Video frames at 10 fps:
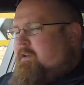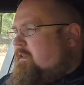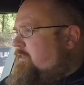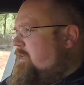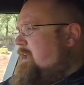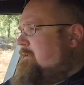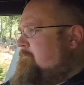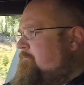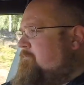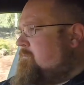thing.
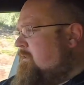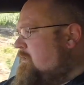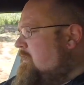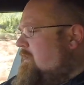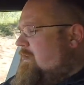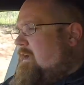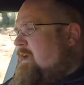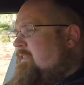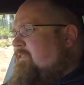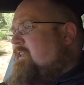
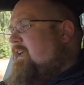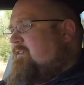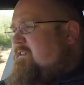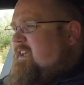And then the next thing,